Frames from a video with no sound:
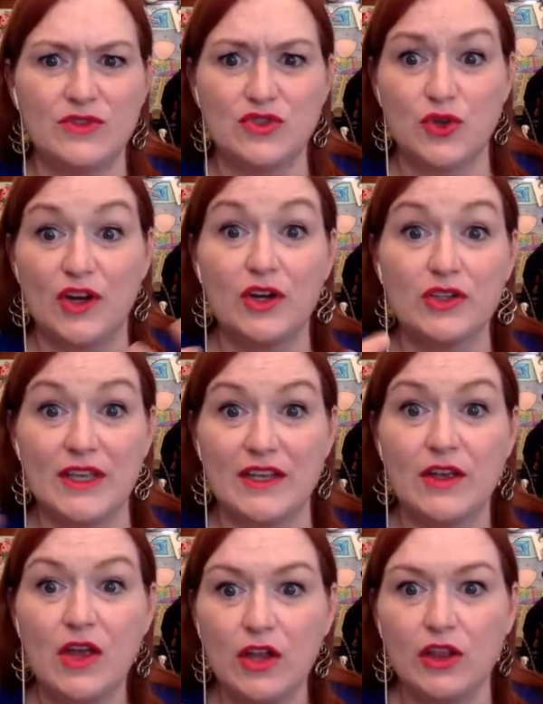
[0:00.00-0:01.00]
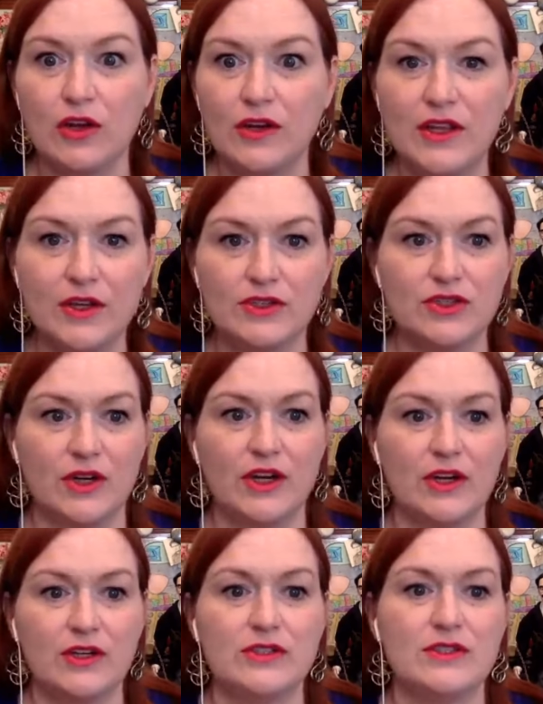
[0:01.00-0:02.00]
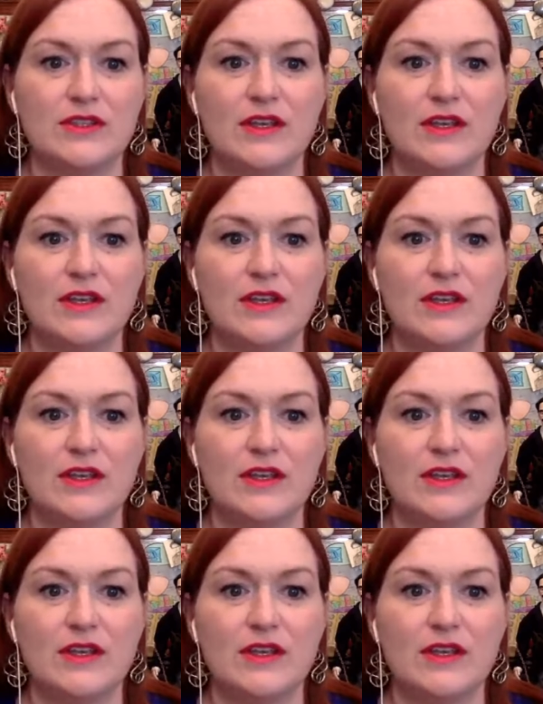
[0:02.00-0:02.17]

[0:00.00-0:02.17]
triggers, like learning your triggers.